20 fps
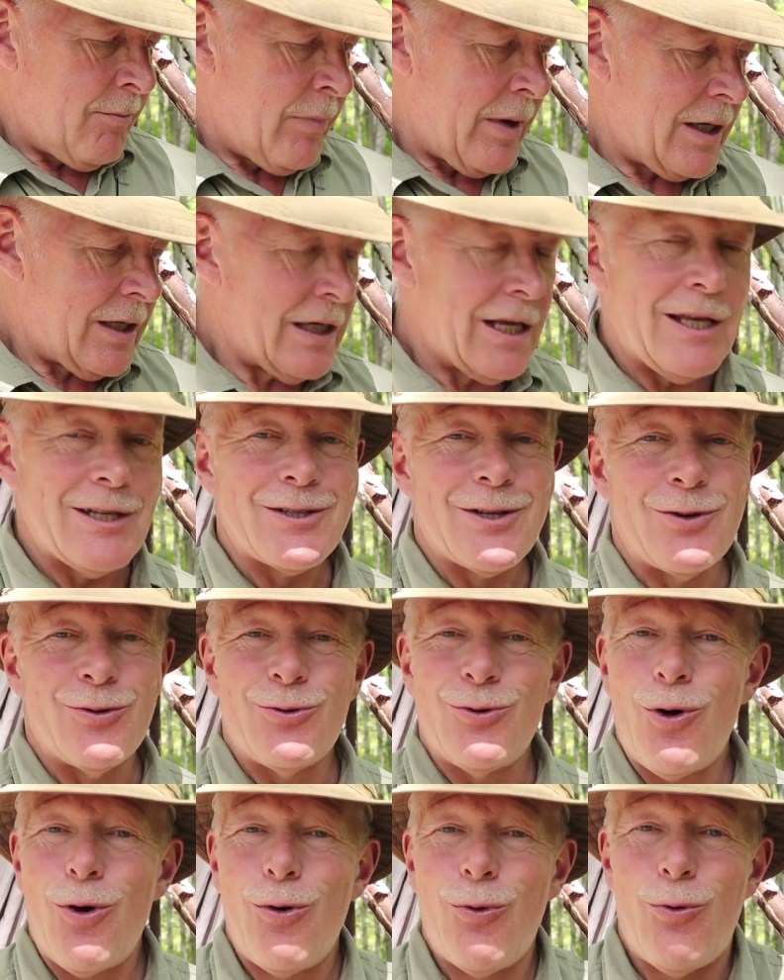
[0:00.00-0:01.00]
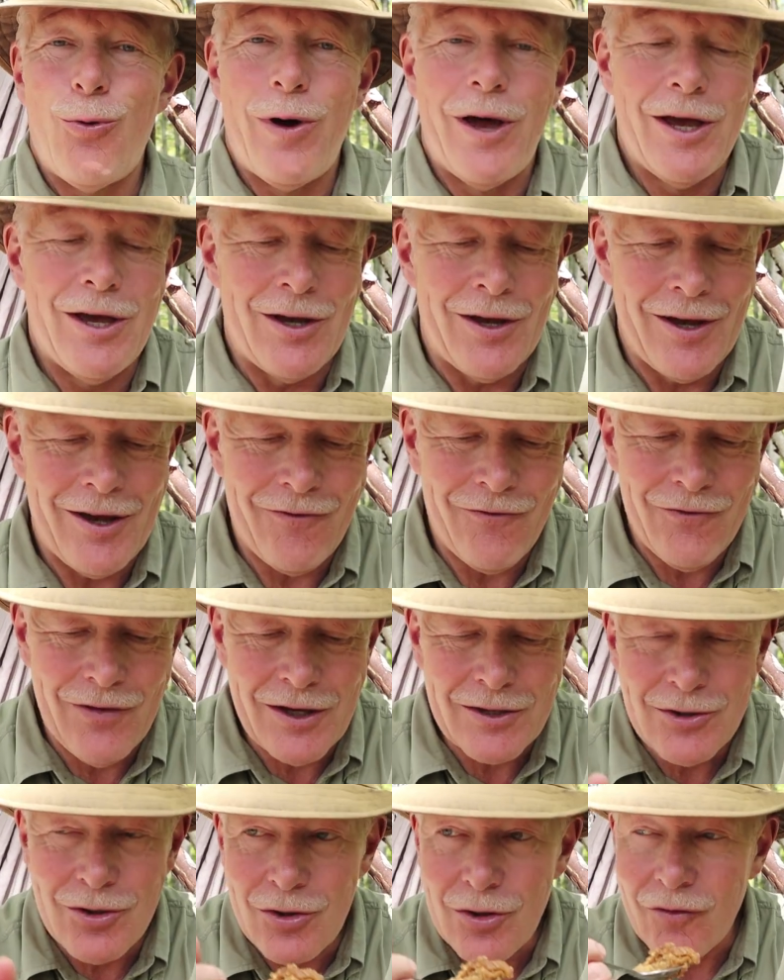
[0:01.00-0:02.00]
But it has in no way
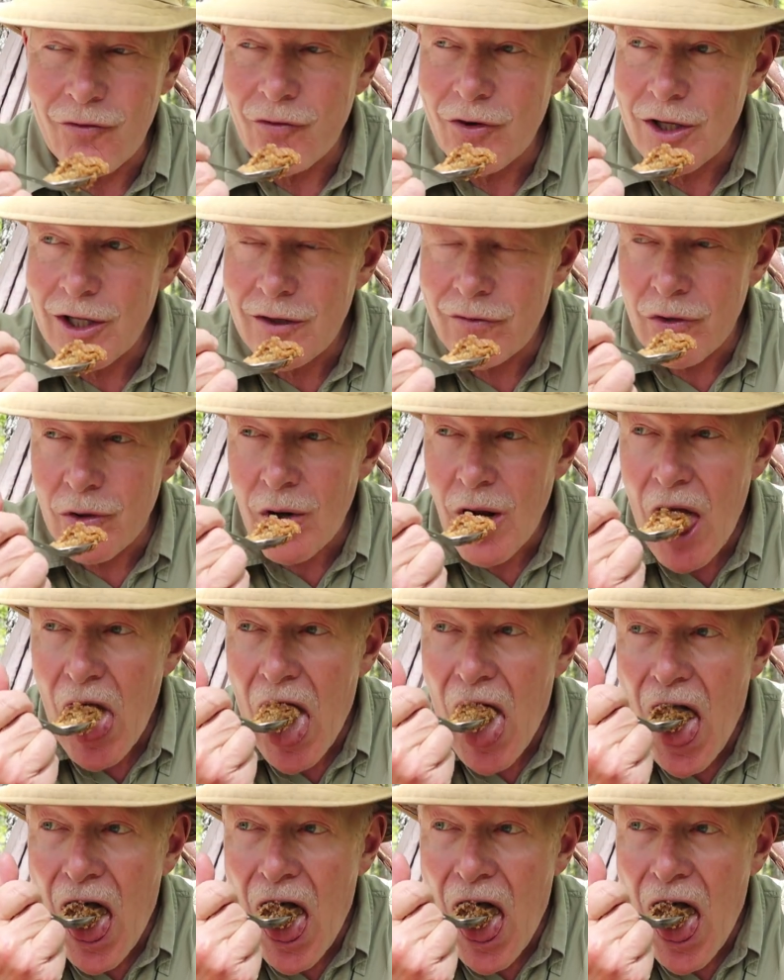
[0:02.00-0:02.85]
affected the flavor.